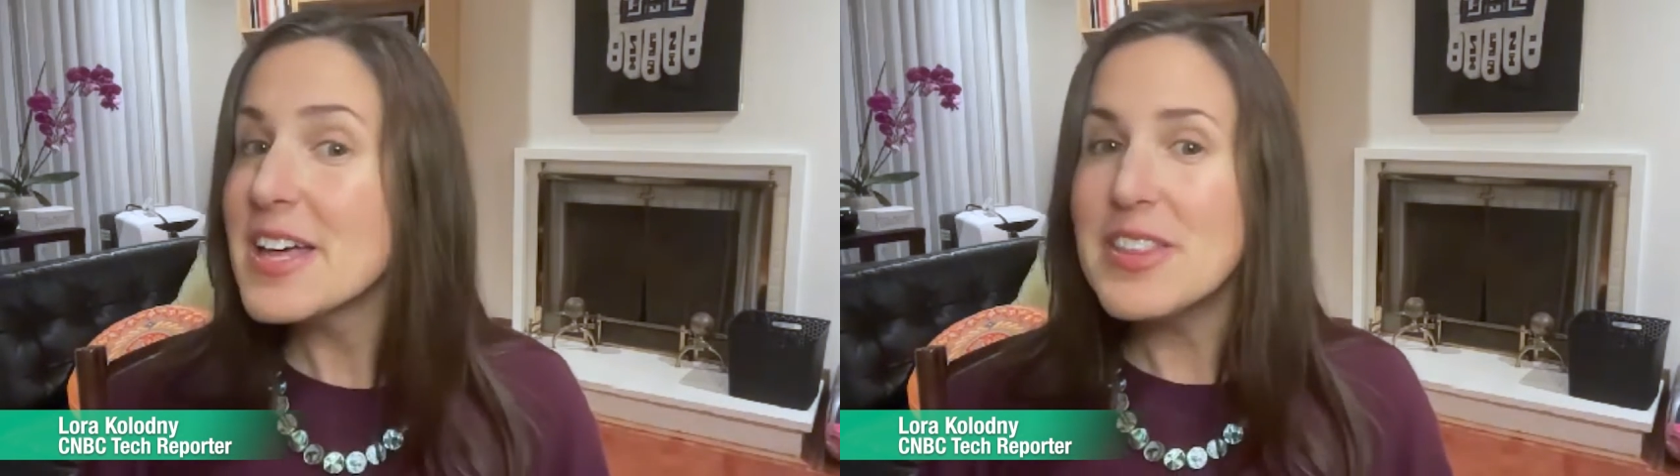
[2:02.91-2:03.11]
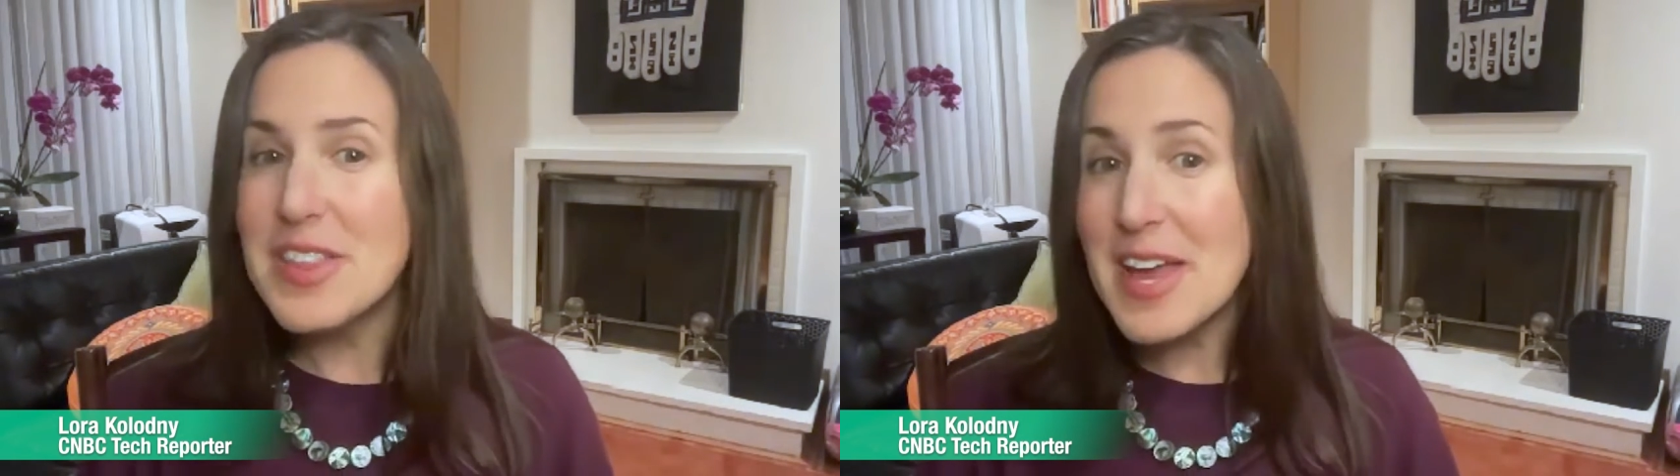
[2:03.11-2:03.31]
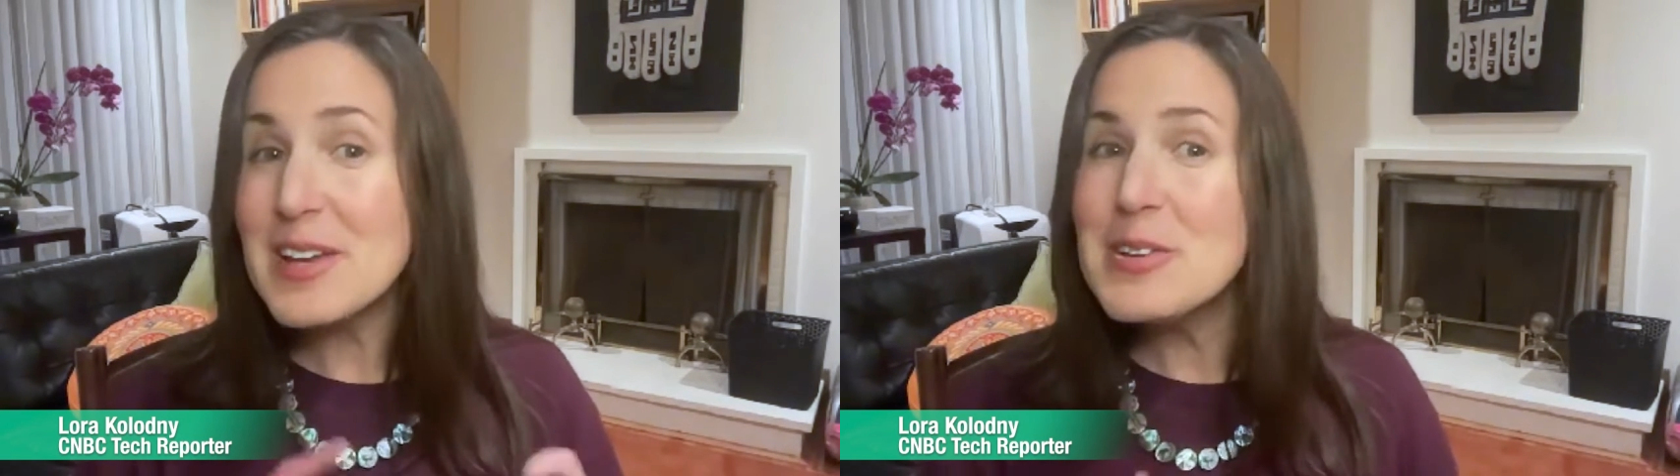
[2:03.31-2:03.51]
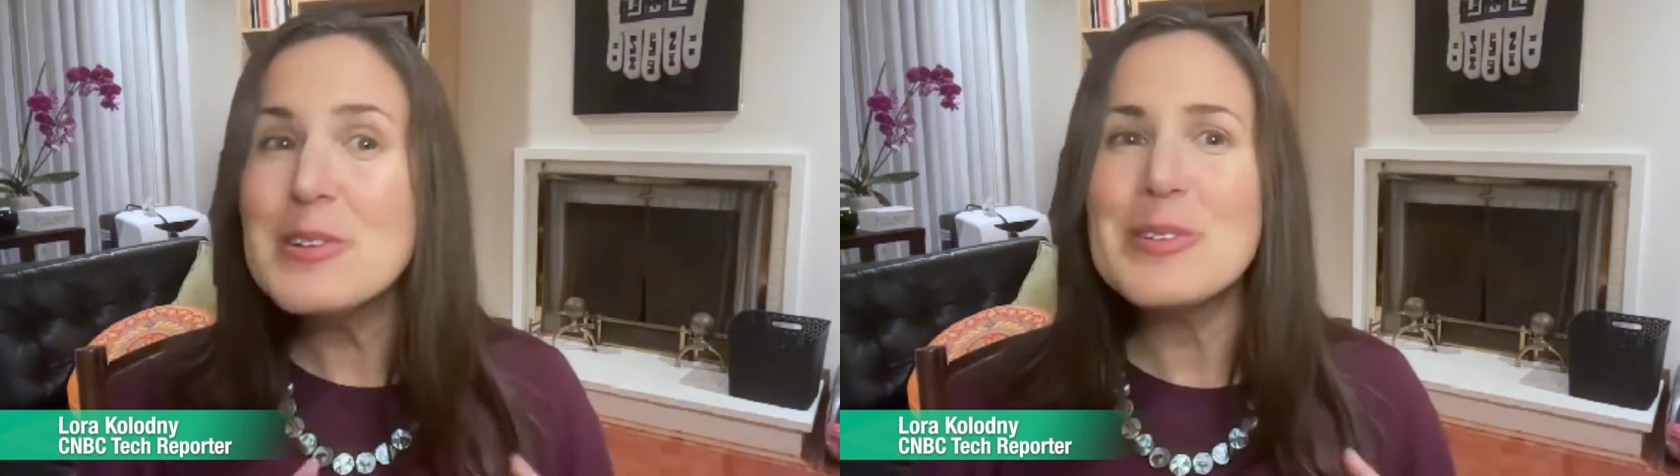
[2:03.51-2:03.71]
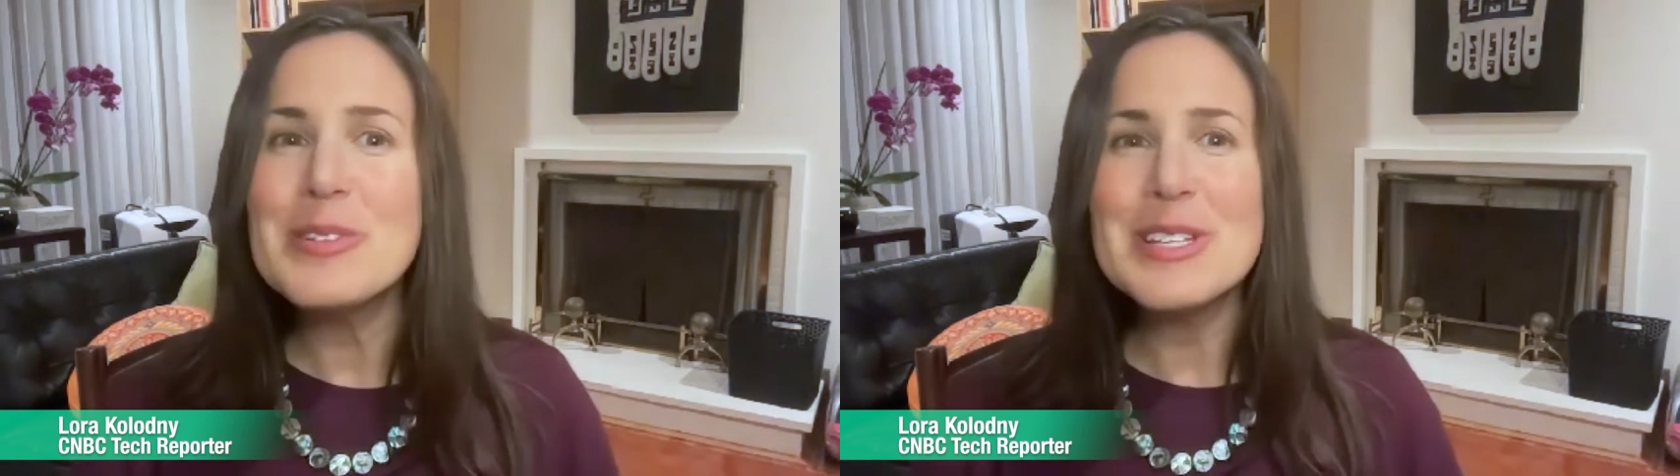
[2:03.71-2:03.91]
they
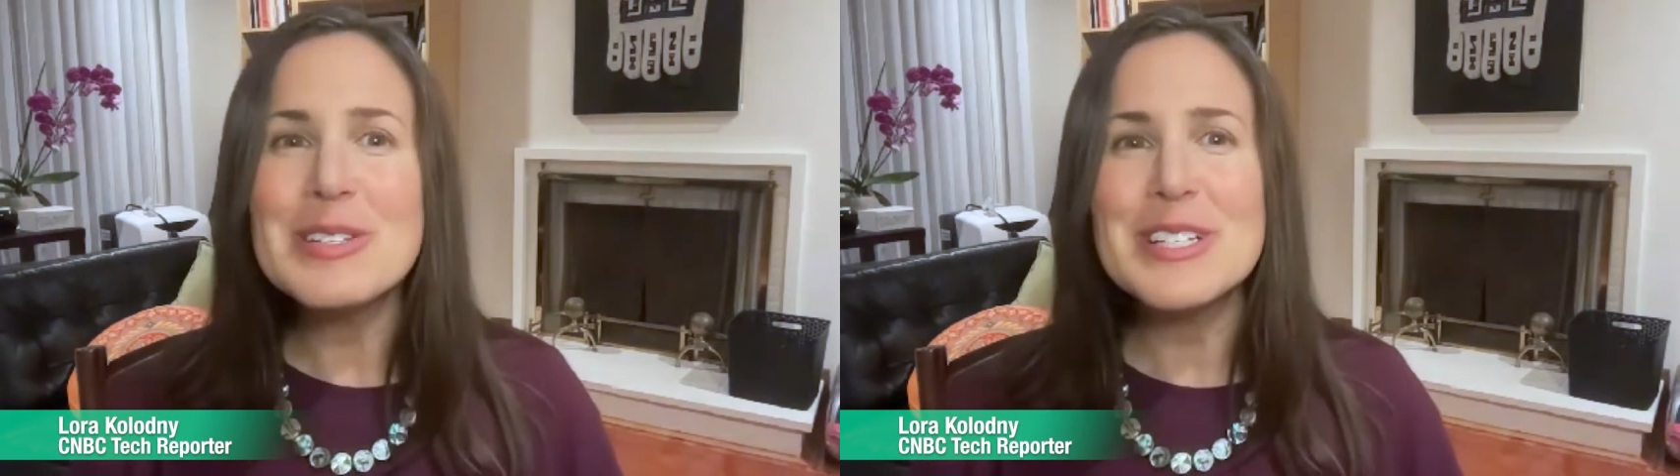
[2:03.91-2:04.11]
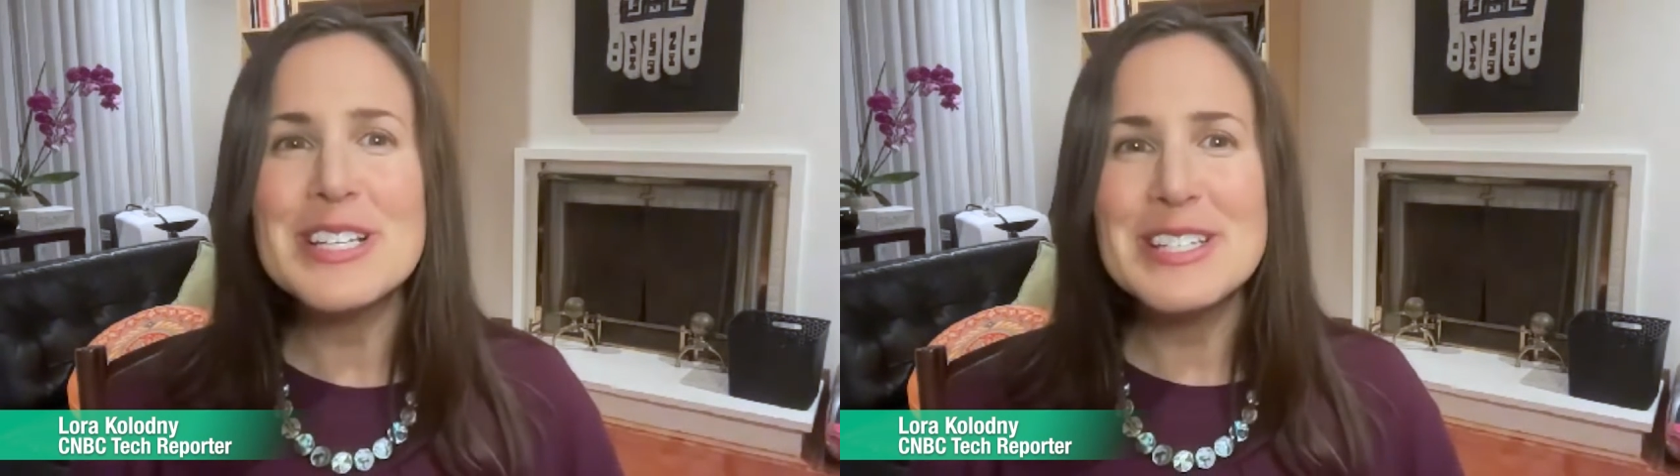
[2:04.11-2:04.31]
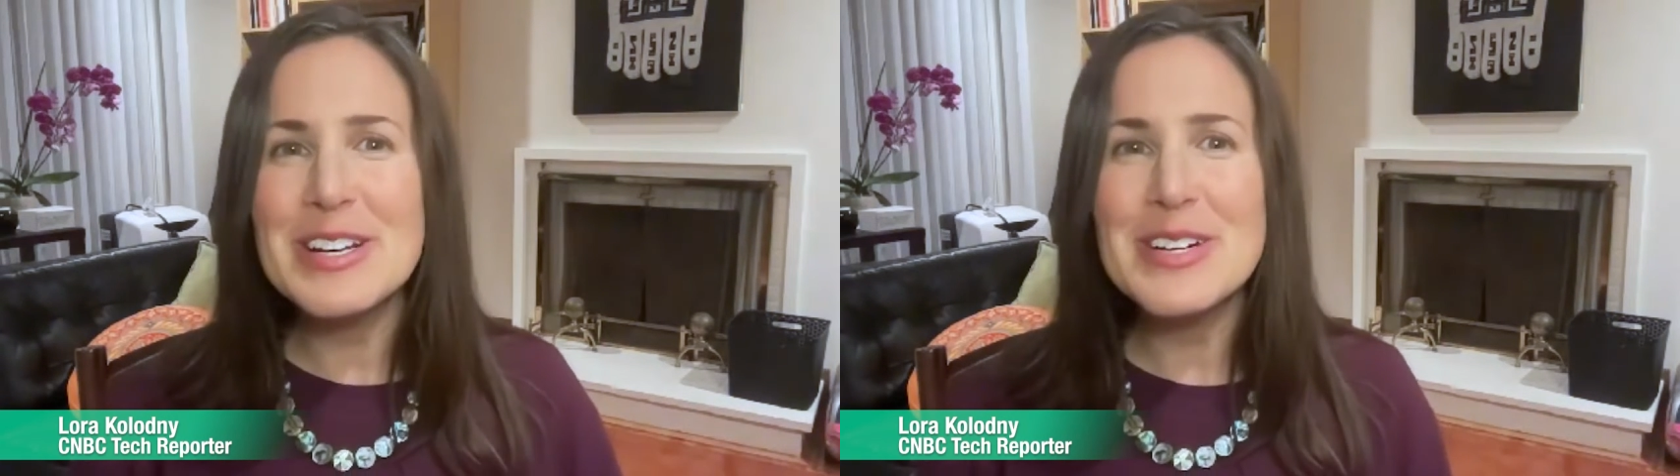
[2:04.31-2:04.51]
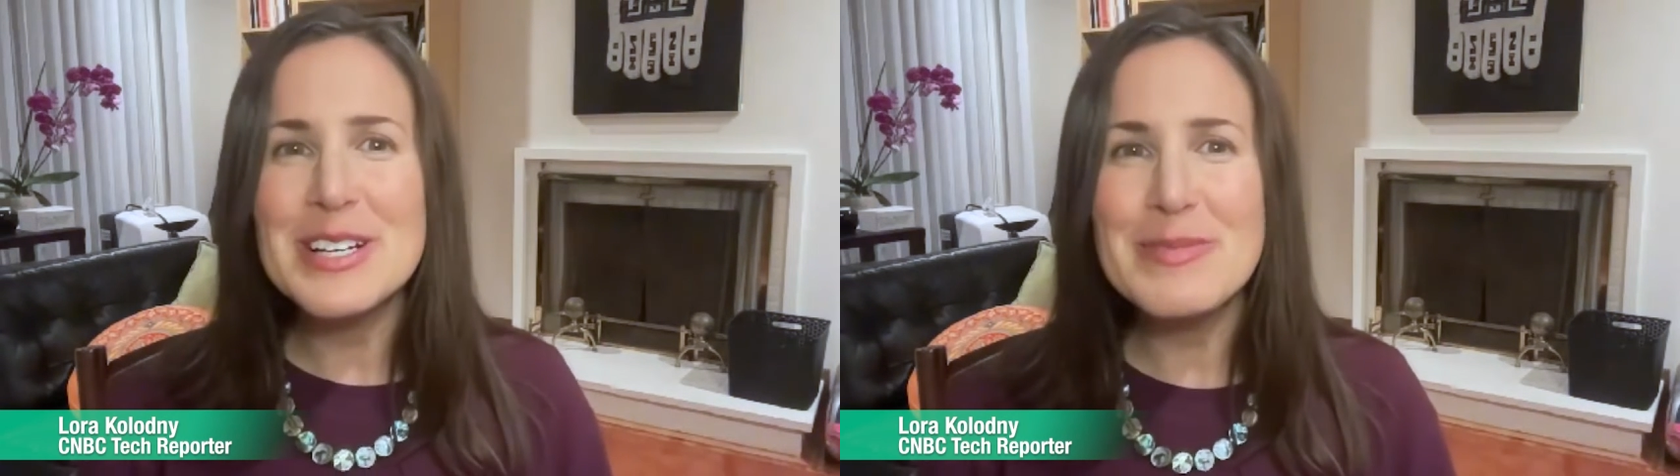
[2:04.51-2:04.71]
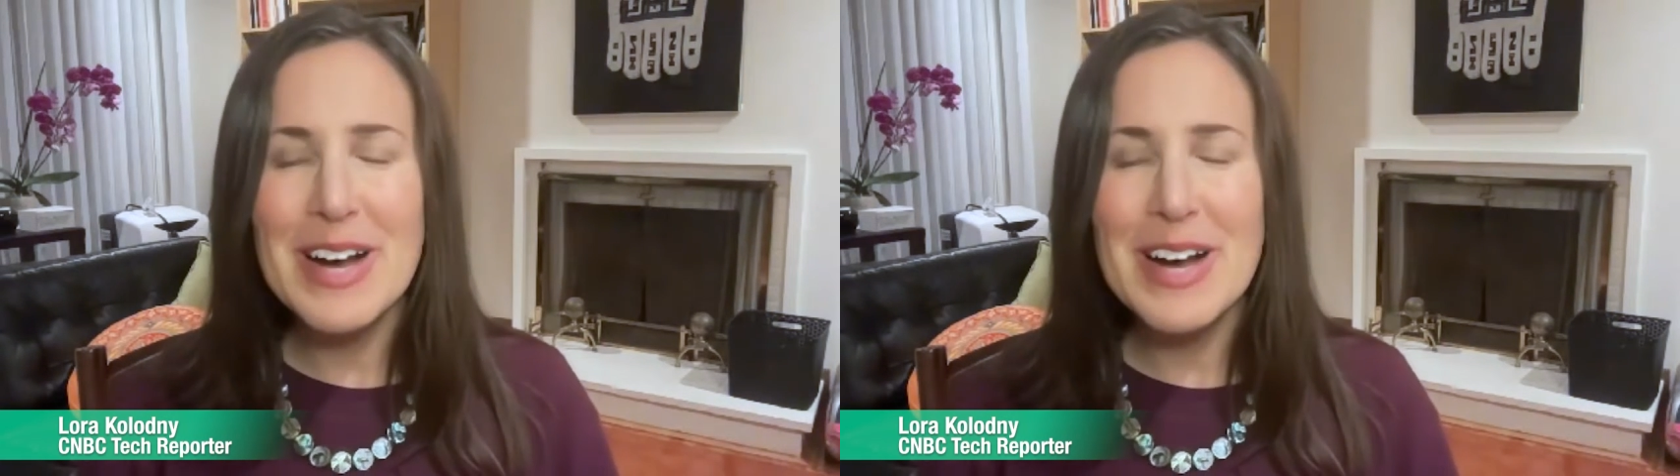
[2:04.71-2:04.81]
knew this was a serious